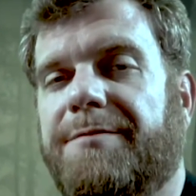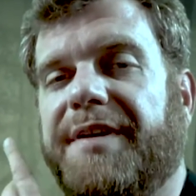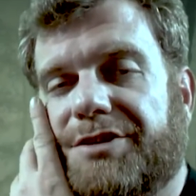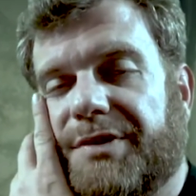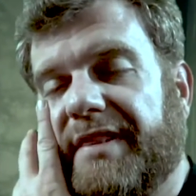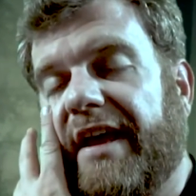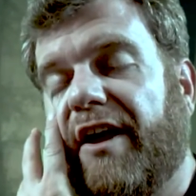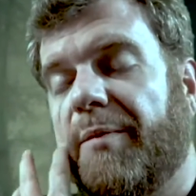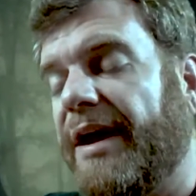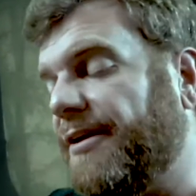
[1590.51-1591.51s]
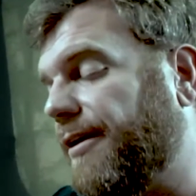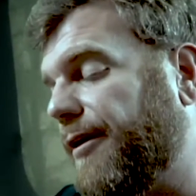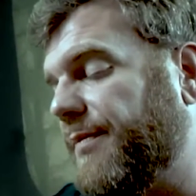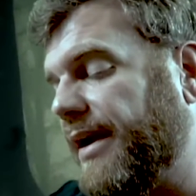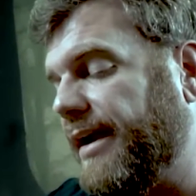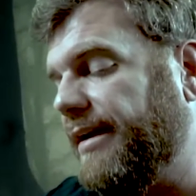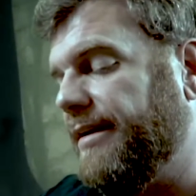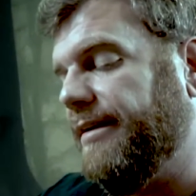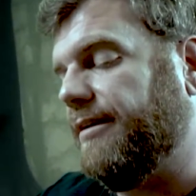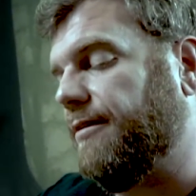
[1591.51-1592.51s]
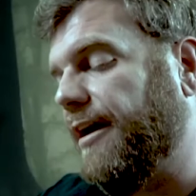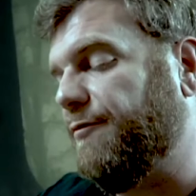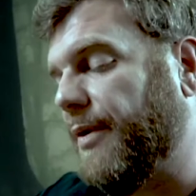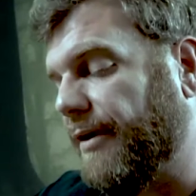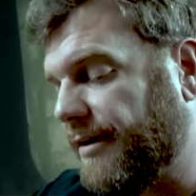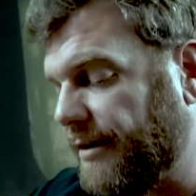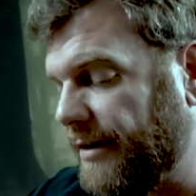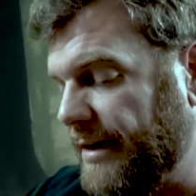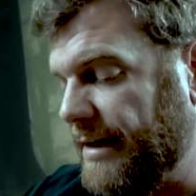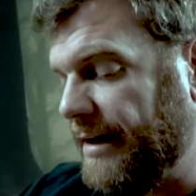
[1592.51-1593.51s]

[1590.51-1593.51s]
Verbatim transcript: featuring The Hellbound Heart by Clive Barker.